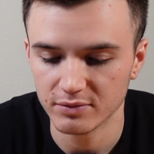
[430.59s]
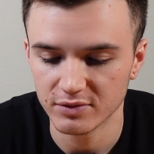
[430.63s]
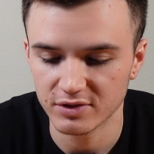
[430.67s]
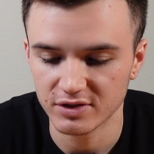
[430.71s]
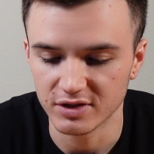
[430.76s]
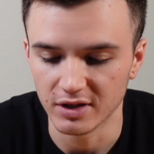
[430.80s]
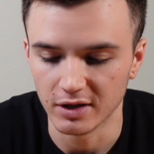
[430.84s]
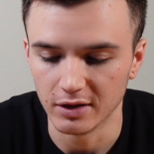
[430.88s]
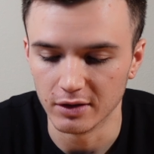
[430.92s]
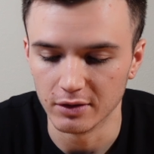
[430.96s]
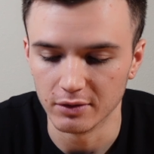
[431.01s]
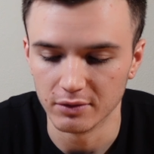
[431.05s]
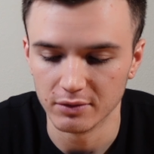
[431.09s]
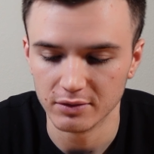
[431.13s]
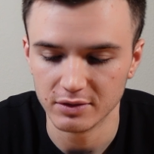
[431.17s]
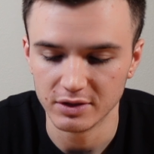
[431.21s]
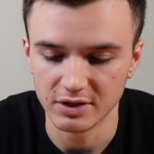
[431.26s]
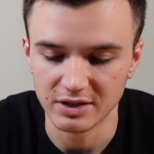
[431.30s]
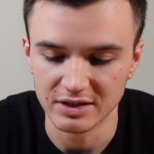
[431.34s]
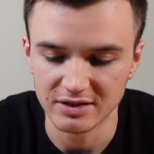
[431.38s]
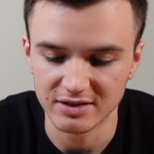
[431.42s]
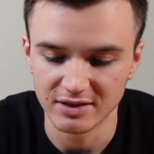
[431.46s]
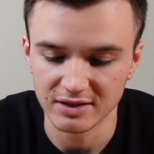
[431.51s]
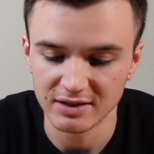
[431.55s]
So
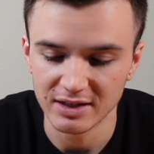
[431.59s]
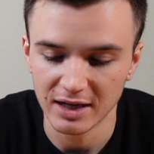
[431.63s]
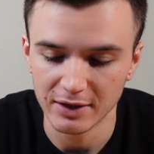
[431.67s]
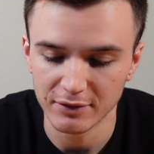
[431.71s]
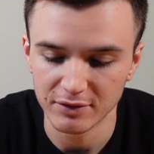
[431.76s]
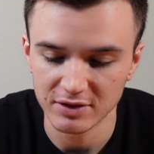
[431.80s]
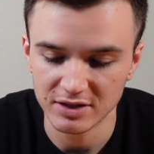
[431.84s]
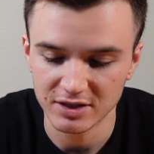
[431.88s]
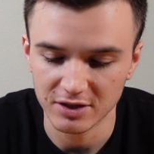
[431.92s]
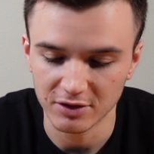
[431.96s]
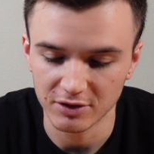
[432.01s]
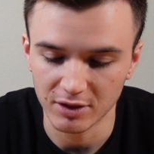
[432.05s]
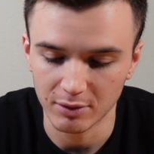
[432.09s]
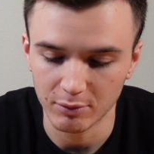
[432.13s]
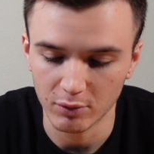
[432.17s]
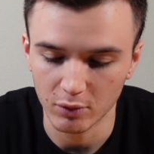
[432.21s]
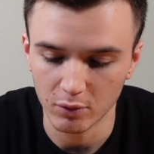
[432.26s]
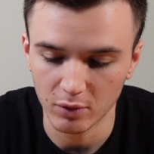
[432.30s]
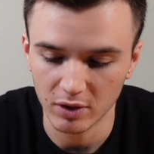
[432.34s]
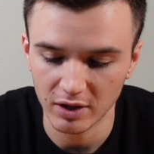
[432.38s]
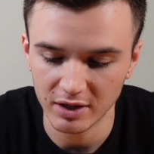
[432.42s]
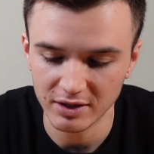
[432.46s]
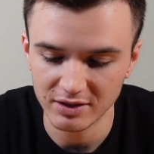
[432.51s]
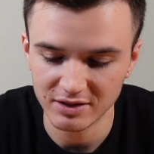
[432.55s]
you can see David's here, number
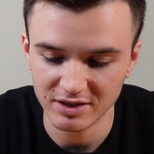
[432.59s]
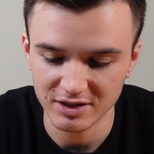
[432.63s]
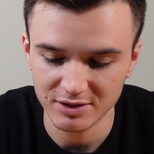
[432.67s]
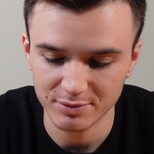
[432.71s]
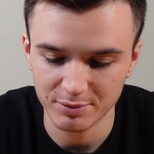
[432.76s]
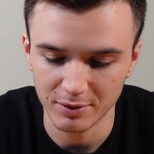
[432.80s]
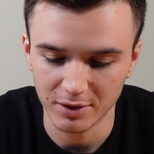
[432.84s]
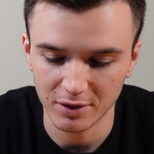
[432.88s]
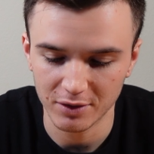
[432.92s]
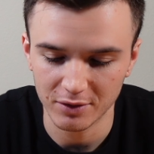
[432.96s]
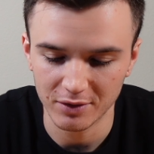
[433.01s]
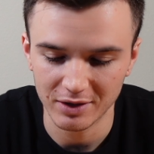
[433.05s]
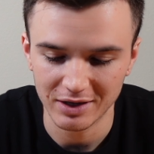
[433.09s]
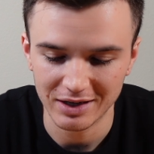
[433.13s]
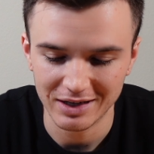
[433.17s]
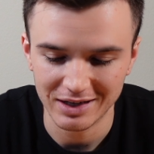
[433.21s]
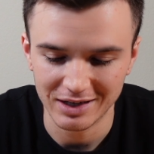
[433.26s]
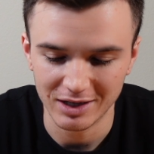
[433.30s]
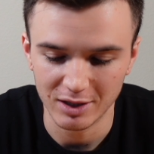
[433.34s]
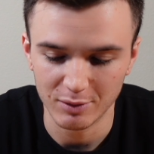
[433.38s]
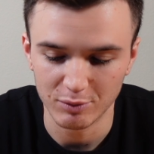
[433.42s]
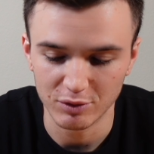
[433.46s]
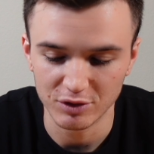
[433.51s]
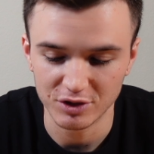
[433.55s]
1, Dispo,
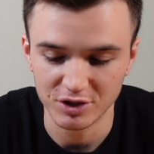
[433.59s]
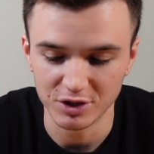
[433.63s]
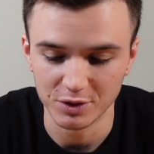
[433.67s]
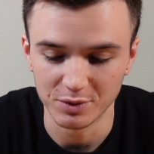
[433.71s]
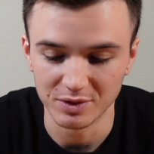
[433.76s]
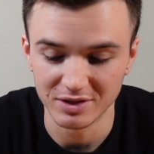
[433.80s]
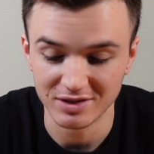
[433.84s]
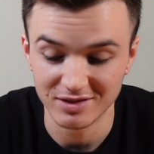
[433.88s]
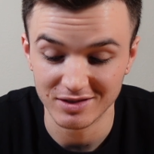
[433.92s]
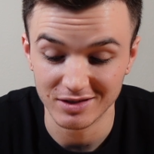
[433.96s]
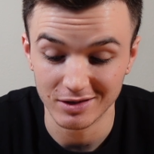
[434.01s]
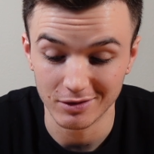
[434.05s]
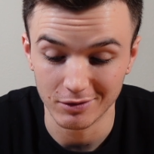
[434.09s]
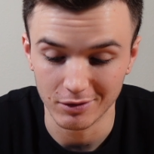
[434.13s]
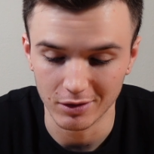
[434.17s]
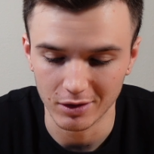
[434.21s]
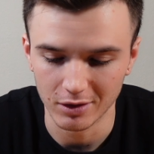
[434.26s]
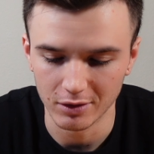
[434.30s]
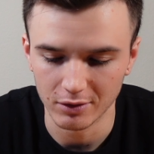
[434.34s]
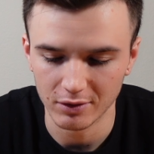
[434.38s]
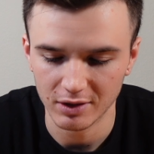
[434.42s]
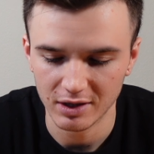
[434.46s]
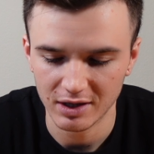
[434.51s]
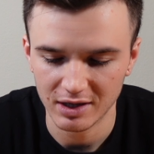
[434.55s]
number 2 is
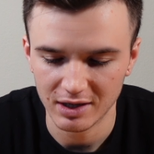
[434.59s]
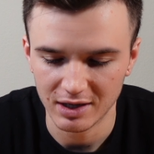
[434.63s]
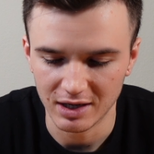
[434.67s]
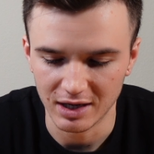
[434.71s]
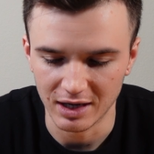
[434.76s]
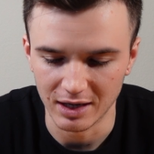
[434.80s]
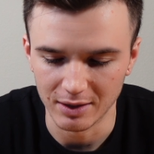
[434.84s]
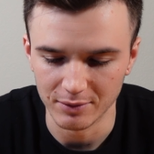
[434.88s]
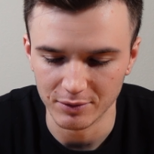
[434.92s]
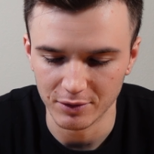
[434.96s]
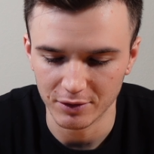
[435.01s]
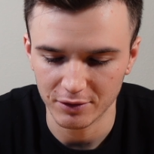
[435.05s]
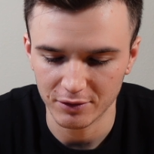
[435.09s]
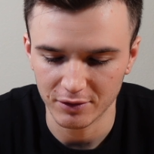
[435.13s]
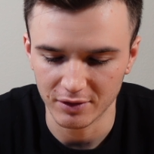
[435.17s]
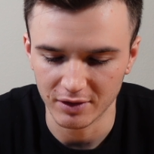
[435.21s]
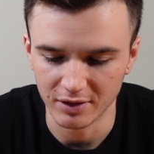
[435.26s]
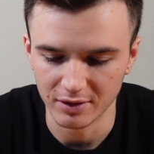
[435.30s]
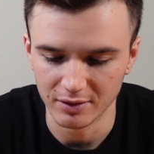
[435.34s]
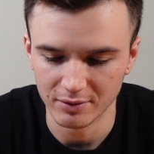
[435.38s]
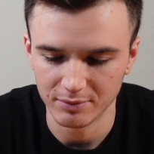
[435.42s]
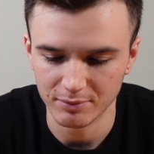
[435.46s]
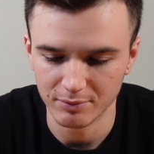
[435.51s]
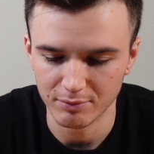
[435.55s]
0. Those are
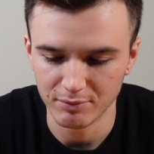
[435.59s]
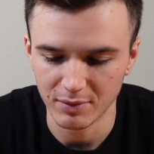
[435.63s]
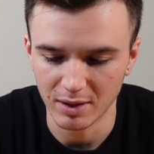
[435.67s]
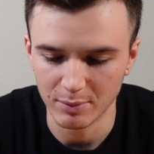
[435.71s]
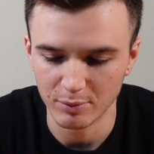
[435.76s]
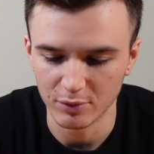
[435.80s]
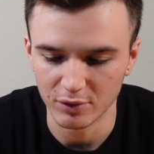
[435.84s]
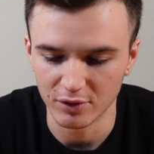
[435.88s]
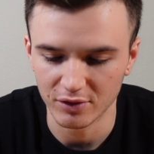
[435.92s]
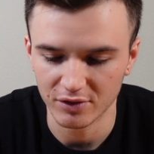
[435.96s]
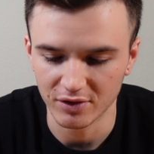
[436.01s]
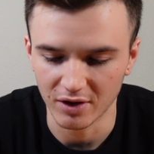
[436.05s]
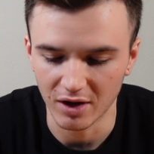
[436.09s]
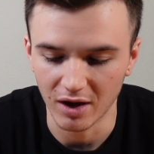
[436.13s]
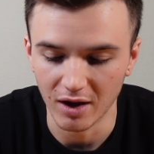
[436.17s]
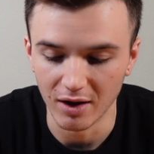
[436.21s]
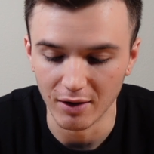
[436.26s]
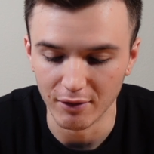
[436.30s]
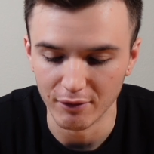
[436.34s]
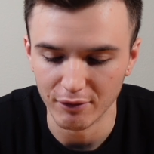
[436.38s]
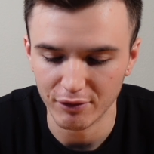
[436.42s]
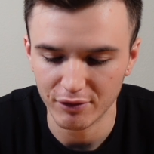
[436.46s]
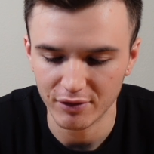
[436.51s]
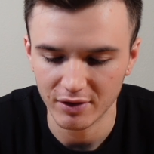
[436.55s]
the members
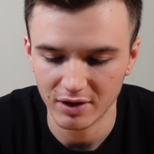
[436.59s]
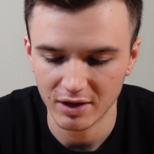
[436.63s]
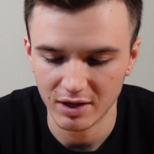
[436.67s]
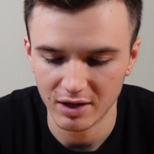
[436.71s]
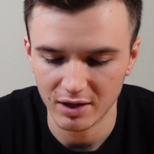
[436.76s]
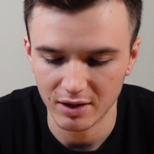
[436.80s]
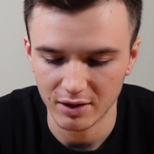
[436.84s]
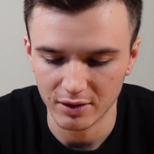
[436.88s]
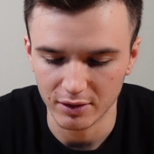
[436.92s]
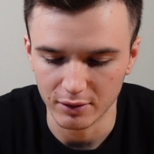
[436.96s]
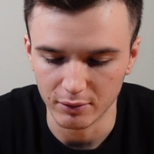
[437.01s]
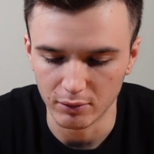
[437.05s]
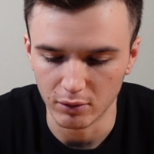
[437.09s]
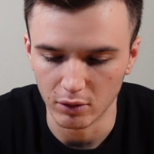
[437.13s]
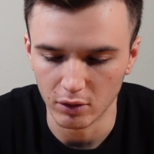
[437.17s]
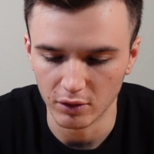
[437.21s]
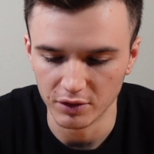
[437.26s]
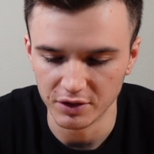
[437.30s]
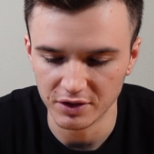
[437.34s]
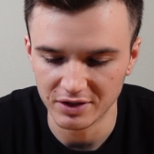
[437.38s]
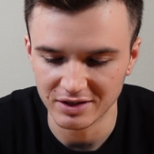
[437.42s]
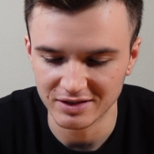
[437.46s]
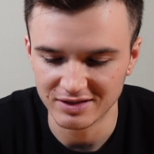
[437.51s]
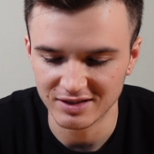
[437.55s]
of the role,
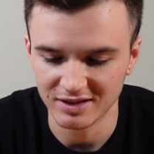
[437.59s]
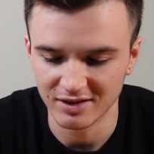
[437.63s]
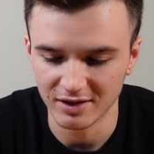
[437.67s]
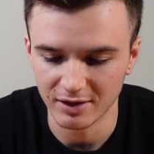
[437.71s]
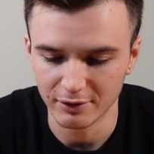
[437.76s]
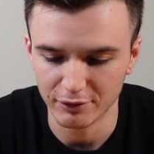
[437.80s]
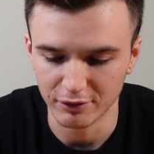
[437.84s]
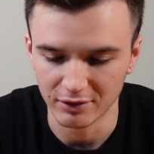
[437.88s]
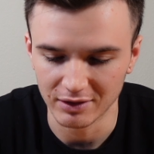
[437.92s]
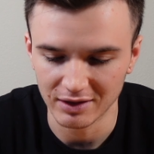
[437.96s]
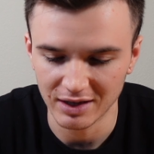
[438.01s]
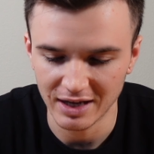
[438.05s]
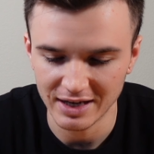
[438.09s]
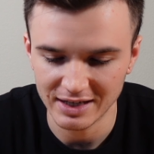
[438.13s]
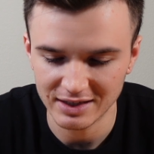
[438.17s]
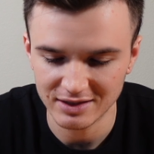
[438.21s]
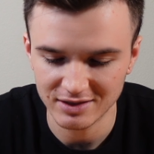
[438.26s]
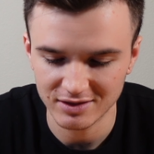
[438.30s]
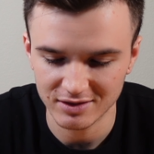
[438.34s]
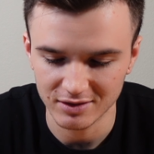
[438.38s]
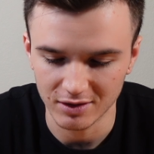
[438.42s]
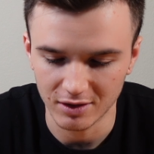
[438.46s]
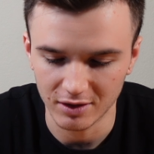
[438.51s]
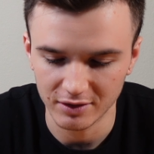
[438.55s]
and you can see the different
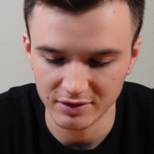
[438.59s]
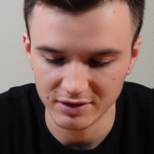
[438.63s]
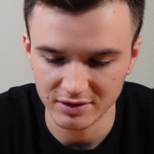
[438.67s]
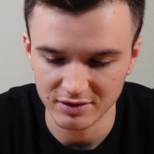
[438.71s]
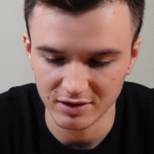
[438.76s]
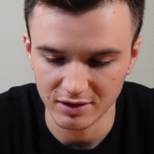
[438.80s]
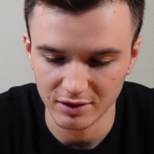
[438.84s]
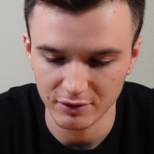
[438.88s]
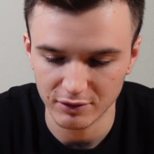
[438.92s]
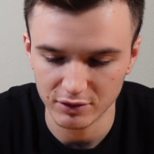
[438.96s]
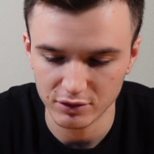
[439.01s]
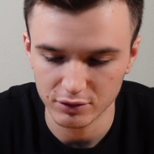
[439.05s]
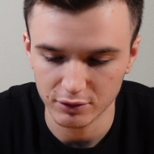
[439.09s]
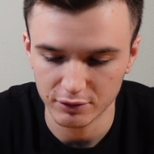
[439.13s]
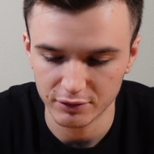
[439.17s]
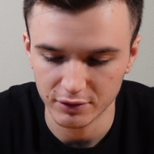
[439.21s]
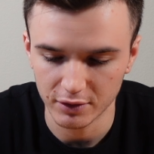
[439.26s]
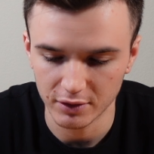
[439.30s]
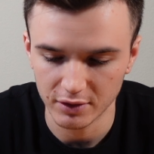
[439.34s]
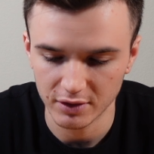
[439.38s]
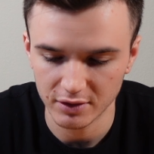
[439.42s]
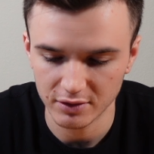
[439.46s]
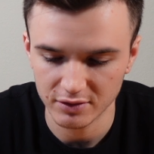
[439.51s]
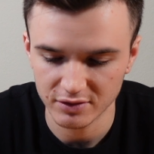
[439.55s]
likes on these individual
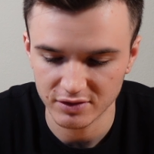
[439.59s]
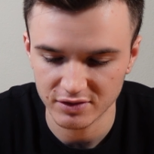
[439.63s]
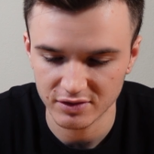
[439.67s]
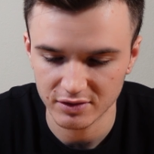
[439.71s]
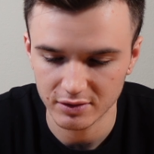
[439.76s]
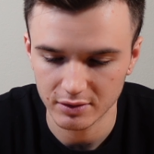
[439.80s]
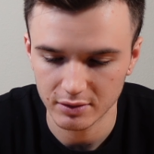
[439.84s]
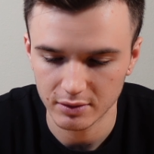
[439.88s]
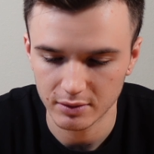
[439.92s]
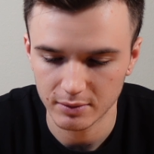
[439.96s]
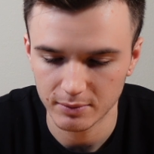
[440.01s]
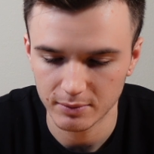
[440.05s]
photos.